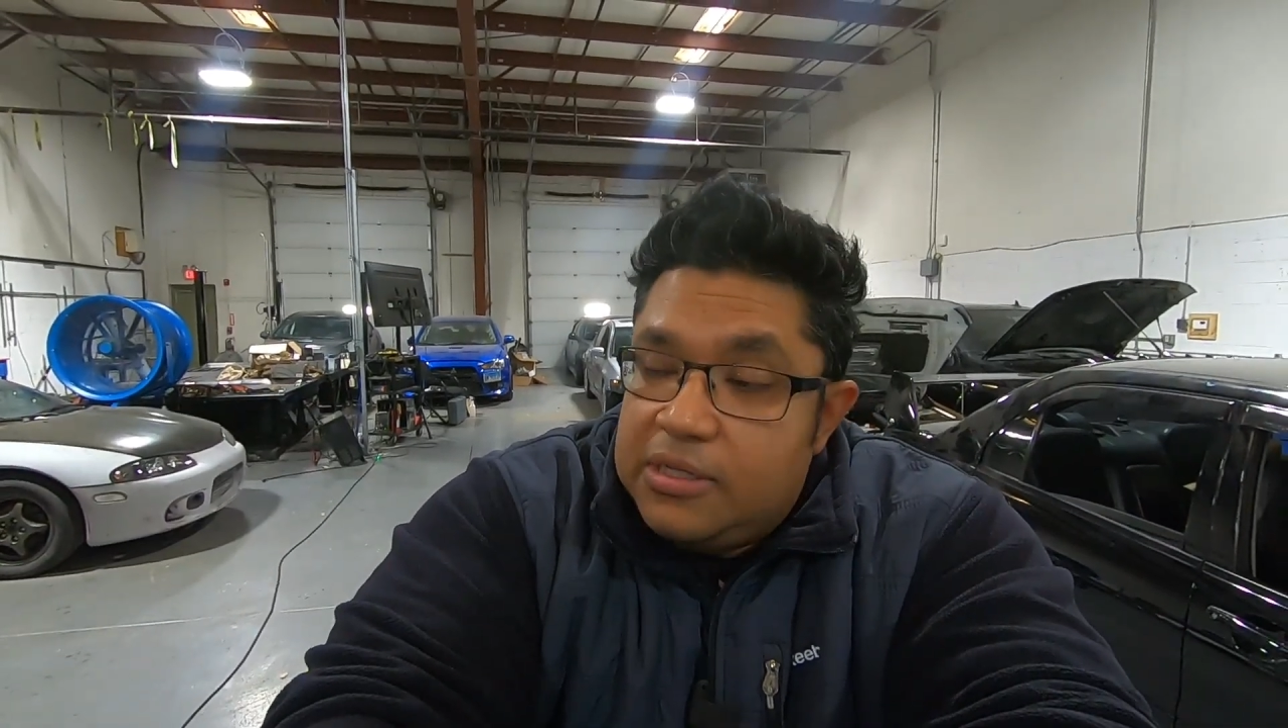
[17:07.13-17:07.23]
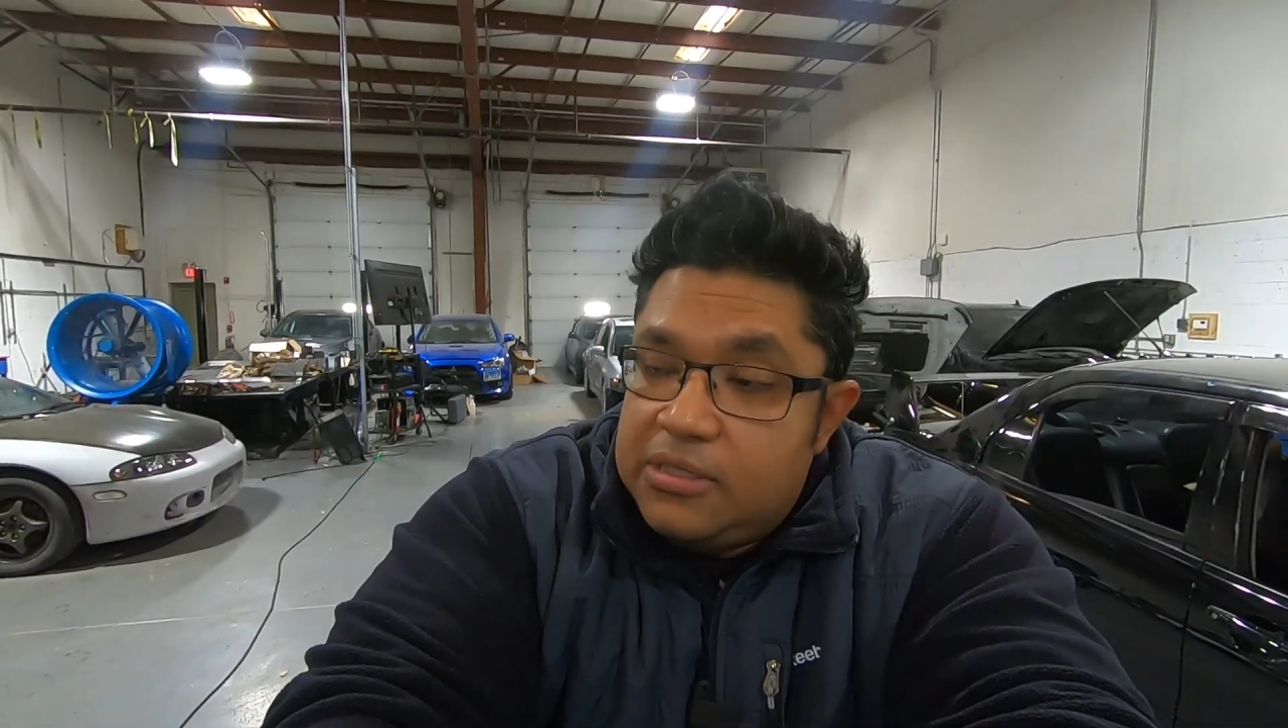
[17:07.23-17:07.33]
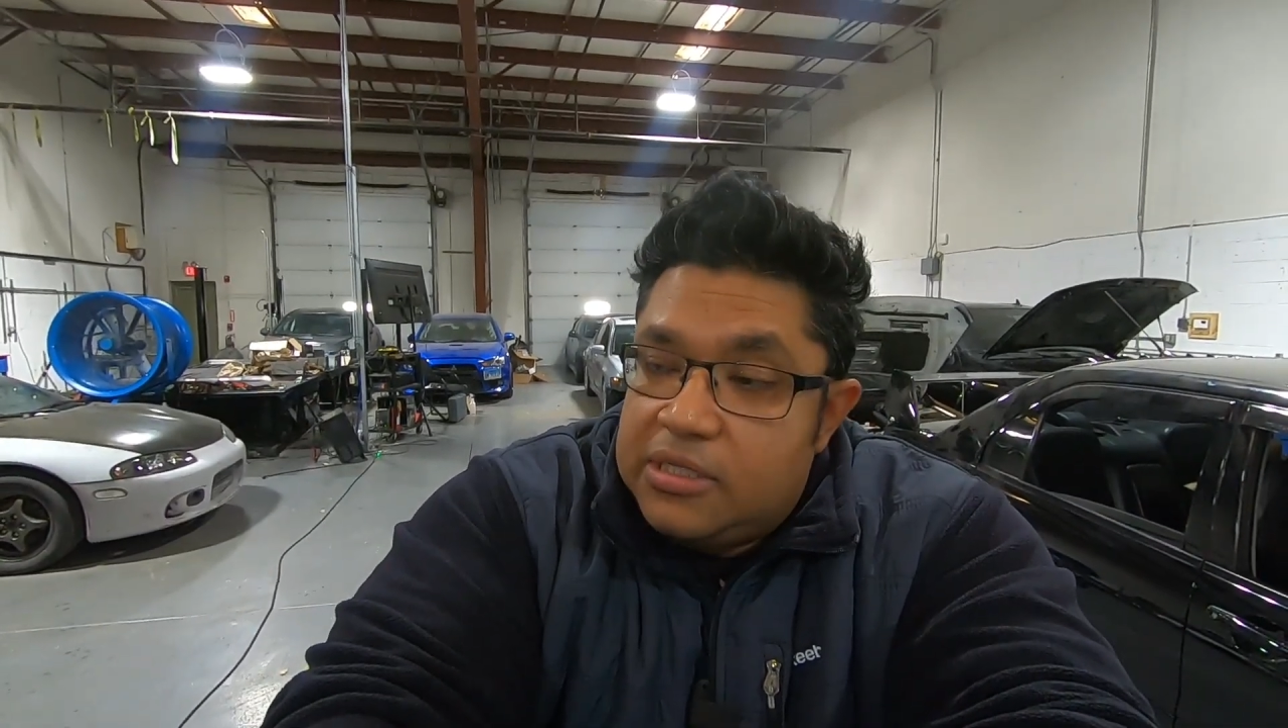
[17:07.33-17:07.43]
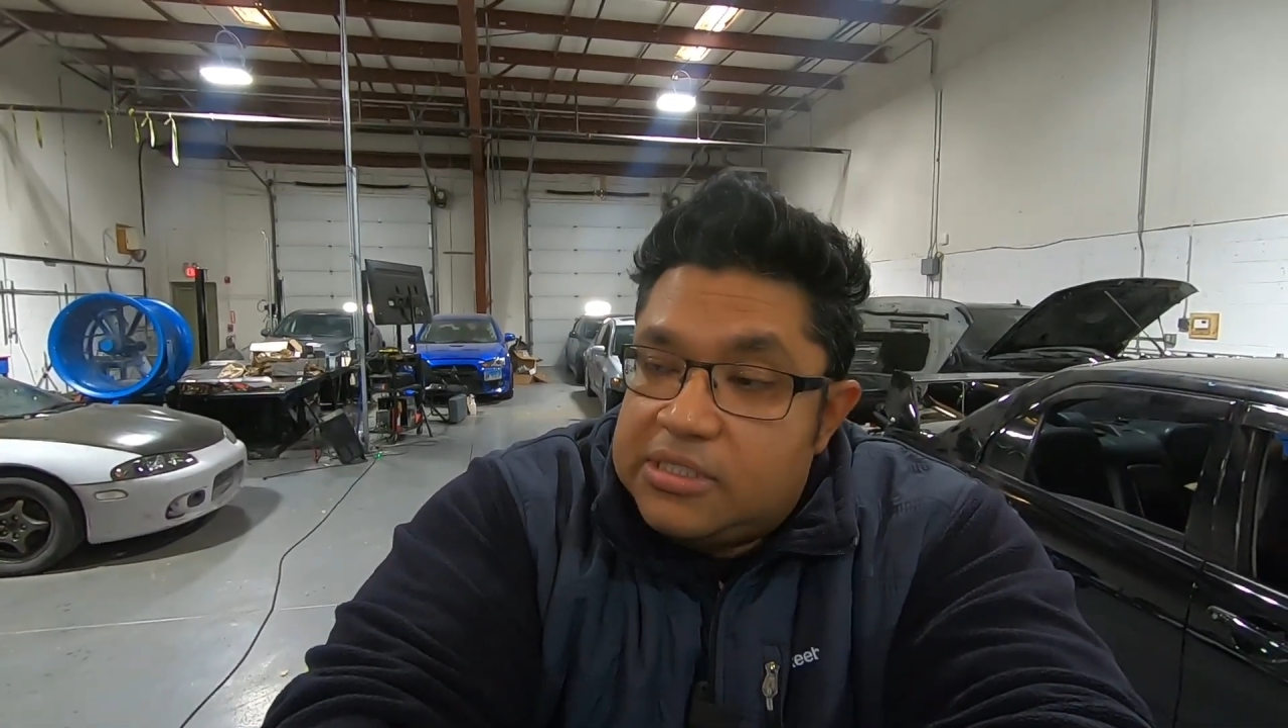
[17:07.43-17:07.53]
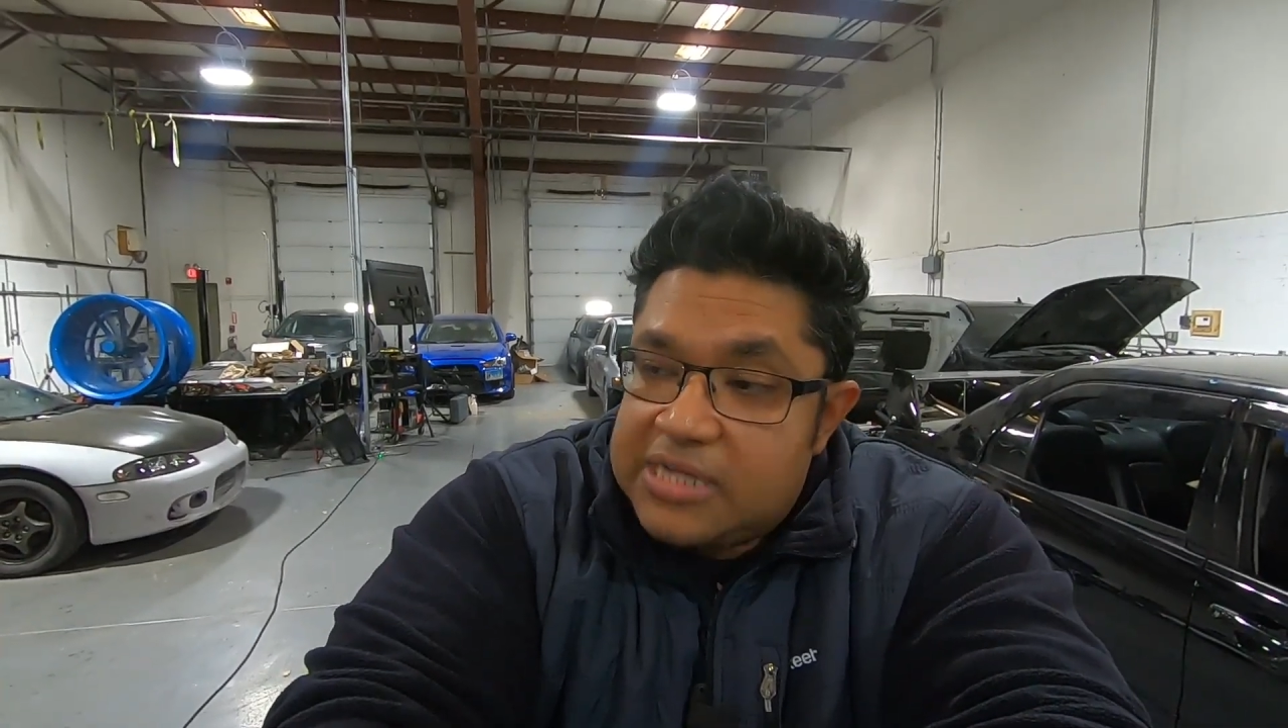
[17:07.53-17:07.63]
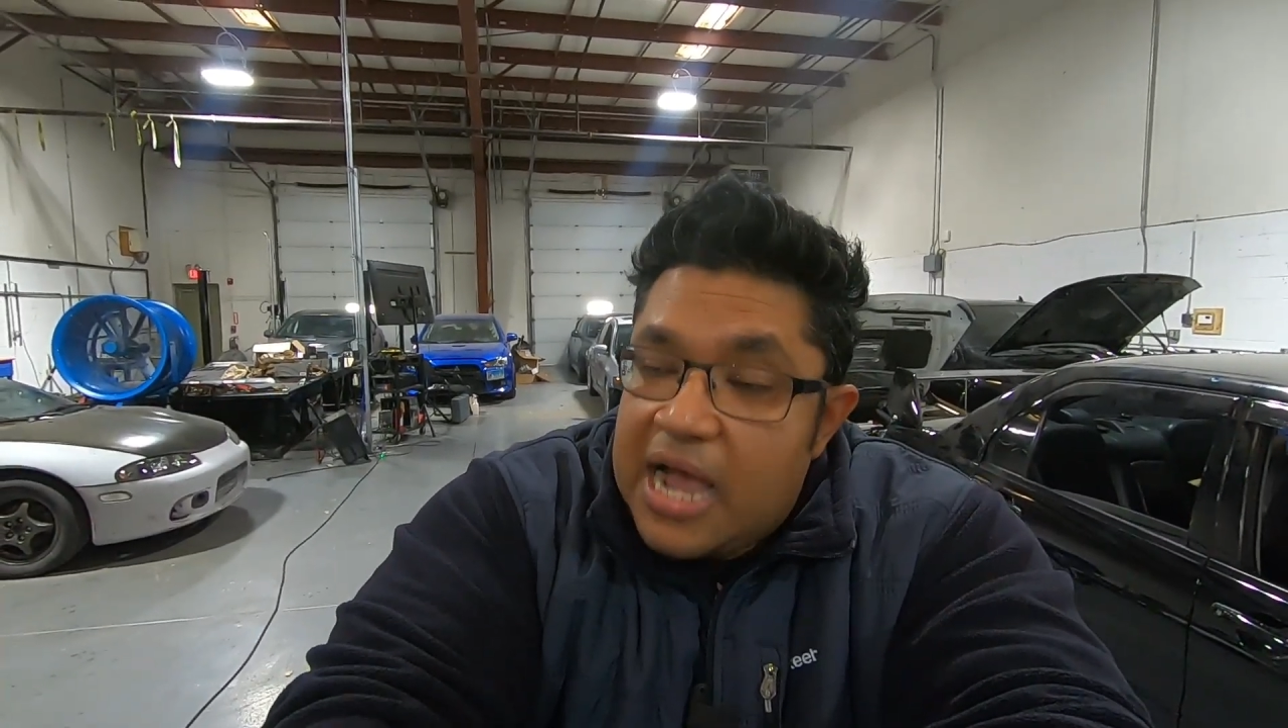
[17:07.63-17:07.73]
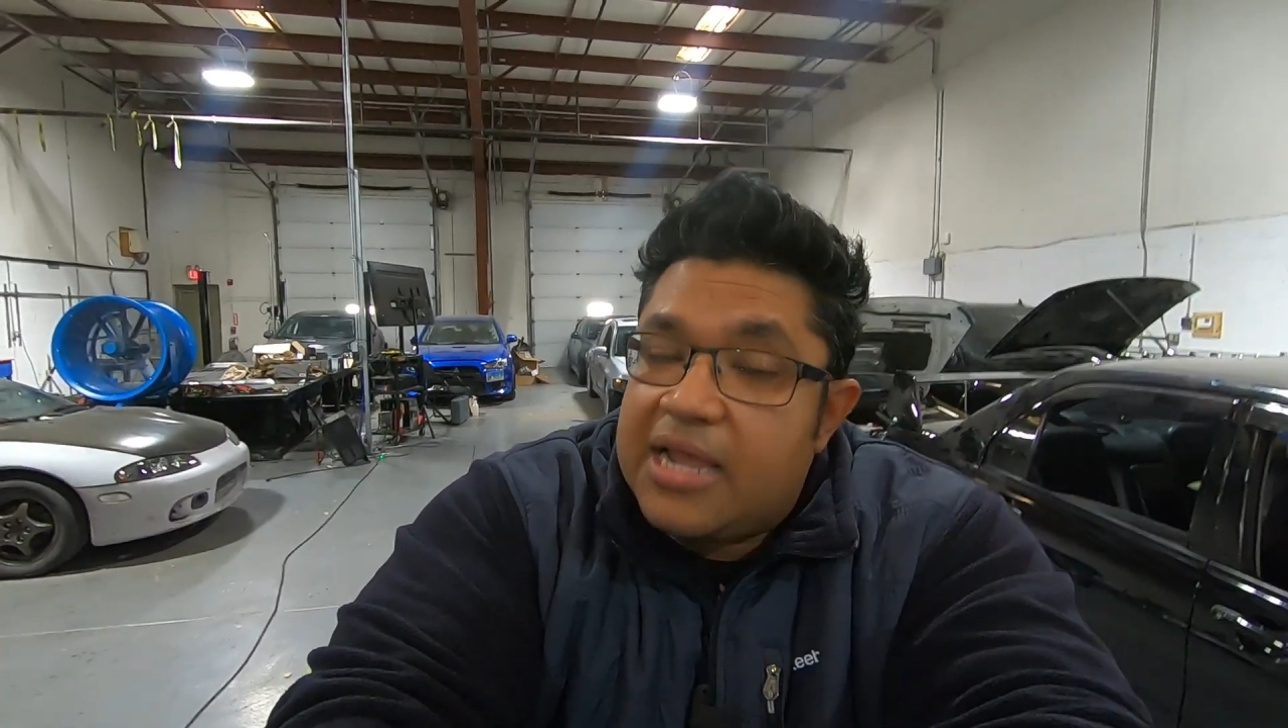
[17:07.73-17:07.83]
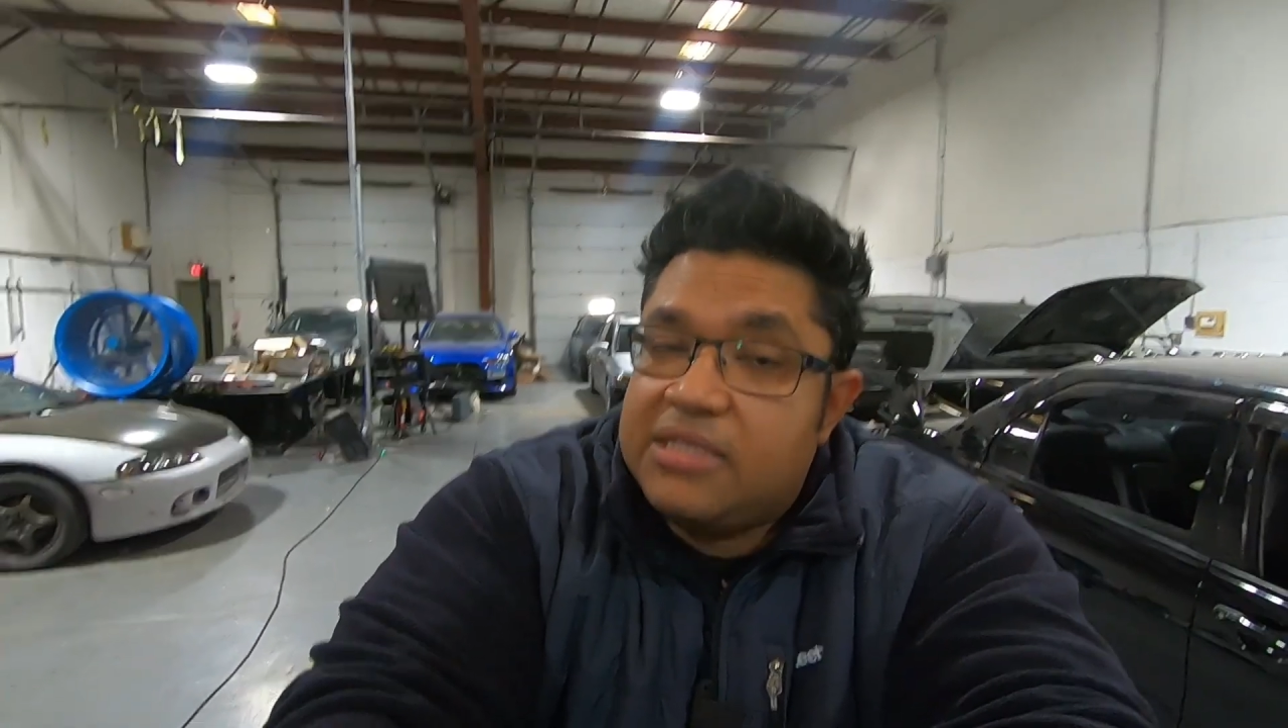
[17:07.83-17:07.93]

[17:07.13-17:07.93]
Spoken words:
The stock